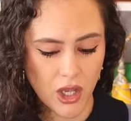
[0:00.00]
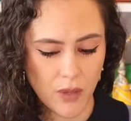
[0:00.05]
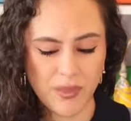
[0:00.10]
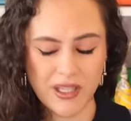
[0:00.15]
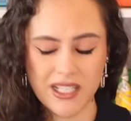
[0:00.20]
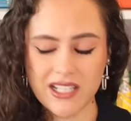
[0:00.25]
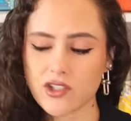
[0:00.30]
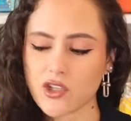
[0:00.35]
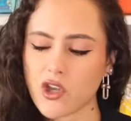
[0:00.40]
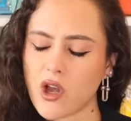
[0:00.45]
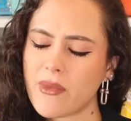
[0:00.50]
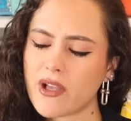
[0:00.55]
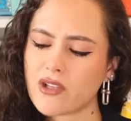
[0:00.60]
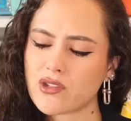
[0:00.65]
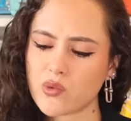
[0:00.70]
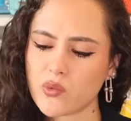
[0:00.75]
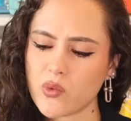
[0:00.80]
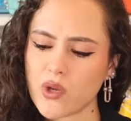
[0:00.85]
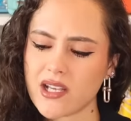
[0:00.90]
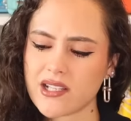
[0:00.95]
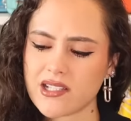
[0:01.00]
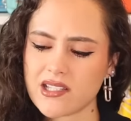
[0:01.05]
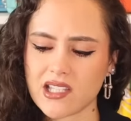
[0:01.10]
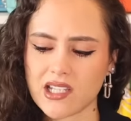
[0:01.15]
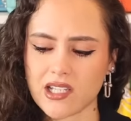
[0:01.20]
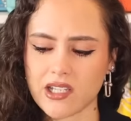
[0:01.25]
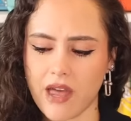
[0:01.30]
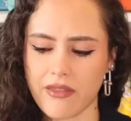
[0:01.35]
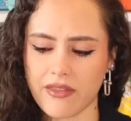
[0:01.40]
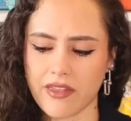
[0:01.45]
but it's almost worse
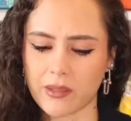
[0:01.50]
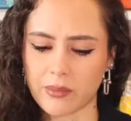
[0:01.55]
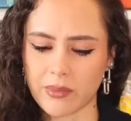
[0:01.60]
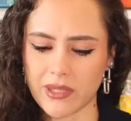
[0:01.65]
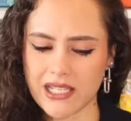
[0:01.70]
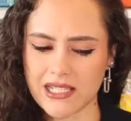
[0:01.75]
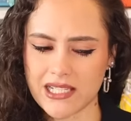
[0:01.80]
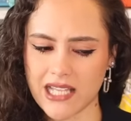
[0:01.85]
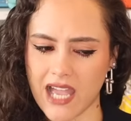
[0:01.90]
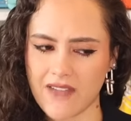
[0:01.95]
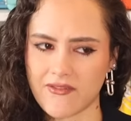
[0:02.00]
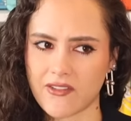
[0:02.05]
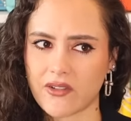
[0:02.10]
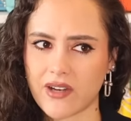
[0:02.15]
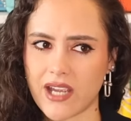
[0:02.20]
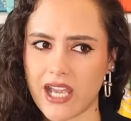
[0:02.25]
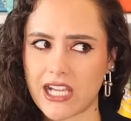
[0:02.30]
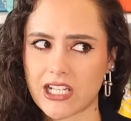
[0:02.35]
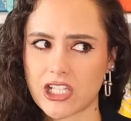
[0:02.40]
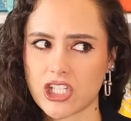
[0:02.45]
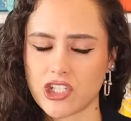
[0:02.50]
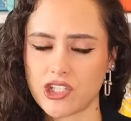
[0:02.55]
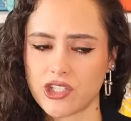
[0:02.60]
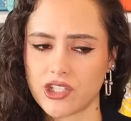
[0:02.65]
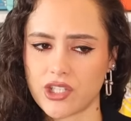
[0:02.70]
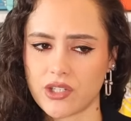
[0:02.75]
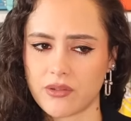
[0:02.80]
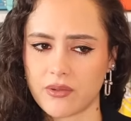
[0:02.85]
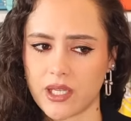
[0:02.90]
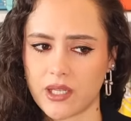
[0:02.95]
than nothing because I have a reaction
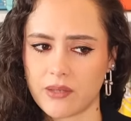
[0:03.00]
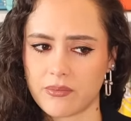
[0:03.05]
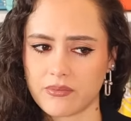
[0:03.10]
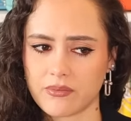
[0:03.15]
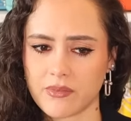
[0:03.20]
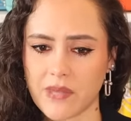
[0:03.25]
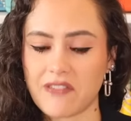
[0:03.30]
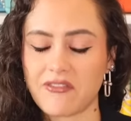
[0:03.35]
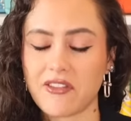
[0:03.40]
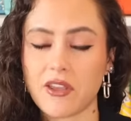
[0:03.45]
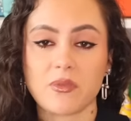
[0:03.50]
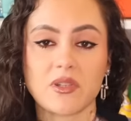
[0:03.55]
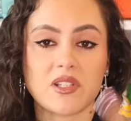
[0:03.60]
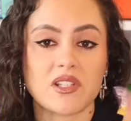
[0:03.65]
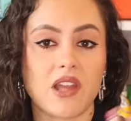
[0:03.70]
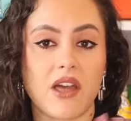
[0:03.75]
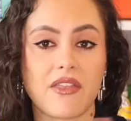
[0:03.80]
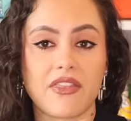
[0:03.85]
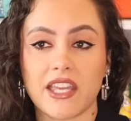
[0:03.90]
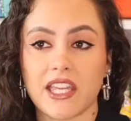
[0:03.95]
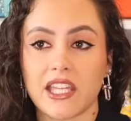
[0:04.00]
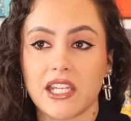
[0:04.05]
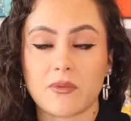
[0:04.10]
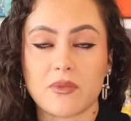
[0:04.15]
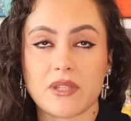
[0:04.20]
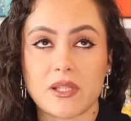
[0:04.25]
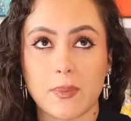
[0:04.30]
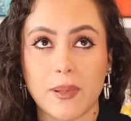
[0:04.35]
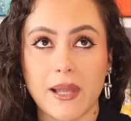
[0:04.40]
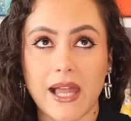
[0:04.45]
to it. If it was nothing and it
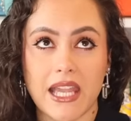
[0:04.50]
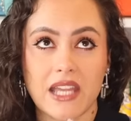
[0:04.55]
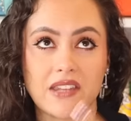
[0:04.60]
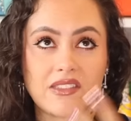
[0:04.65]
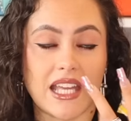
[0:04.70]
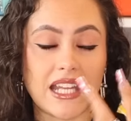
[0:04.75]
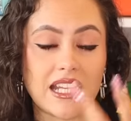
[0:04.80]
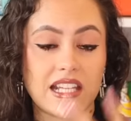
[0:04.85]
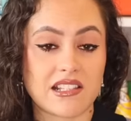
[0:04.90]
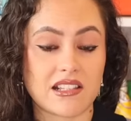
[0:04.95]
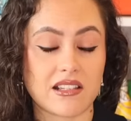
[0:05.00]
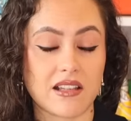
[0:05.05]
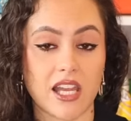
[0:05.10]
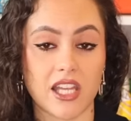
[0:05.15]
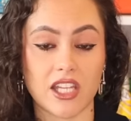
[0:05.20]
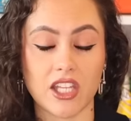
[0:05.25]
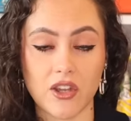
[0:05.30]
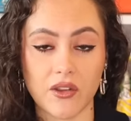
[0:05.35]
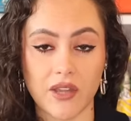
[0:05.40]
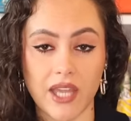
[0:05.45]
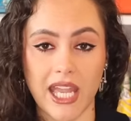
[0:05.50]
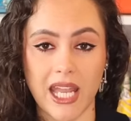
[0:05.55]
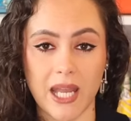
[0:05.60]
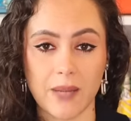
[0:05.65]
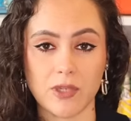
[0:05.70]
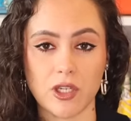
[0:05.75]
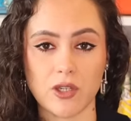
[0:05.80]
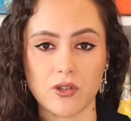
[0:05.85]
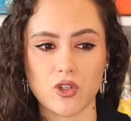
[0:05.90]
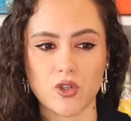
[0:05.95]
was plain, then it's like, okay,
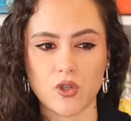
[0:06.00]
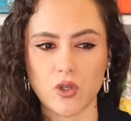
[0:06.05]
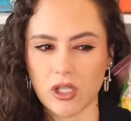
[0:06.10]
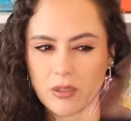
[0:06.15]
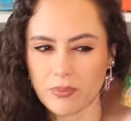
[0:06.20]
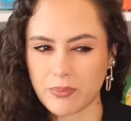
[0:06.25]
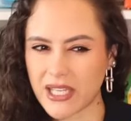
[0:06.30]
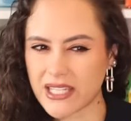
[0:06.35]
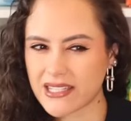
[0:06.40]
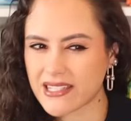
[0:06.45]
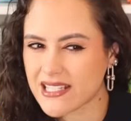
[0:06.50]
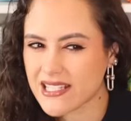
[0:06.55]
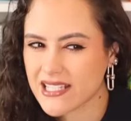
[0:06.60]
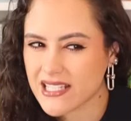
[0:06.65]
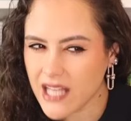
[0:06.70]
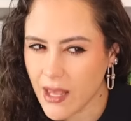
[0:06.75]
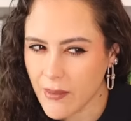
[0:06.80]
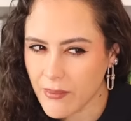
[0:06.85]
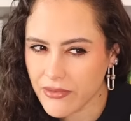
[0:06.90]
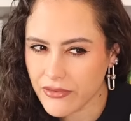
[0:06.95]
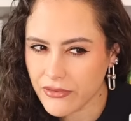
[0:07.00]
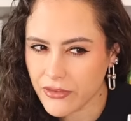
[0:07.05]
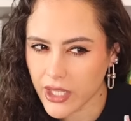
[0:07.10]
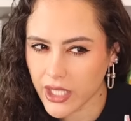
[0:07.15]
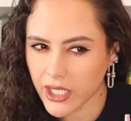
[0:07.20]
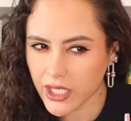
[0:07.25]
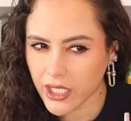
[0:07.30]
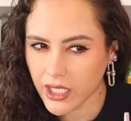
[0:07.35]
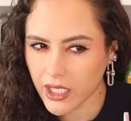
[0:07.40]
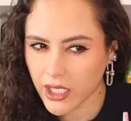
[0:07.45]
I'm neutral. But there's
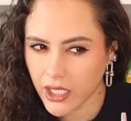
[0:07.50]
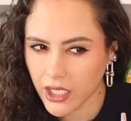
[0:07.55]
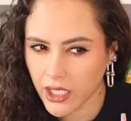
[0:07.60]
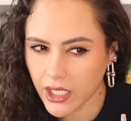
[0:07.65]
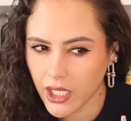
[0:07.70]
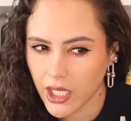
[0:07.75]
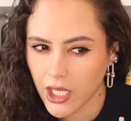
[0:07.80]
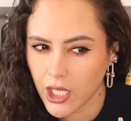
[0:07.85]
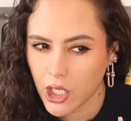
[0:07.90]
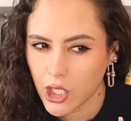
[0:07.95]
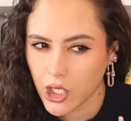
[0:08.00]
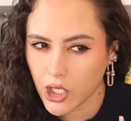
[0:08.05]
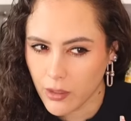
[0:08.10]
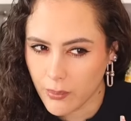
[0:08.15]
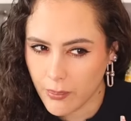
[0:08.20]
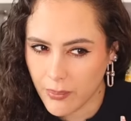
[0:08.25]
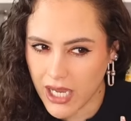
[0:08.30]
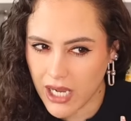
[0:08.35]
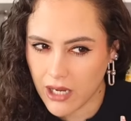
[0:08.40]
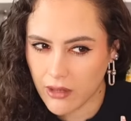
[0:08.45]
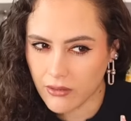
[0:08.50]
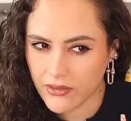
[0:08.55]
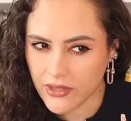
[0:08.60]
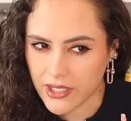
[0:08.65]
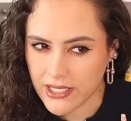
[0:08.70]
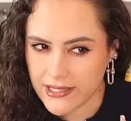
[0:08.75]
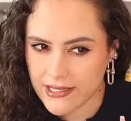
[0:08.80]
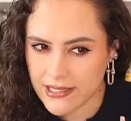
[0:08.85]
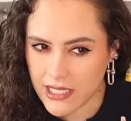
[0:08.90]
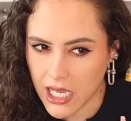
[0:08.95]
something about
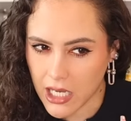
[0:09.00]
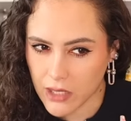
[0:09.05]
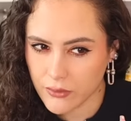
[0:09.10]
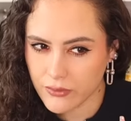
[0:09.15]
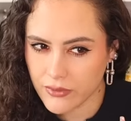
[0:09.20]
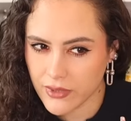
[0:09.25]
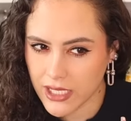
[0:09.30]
this that I am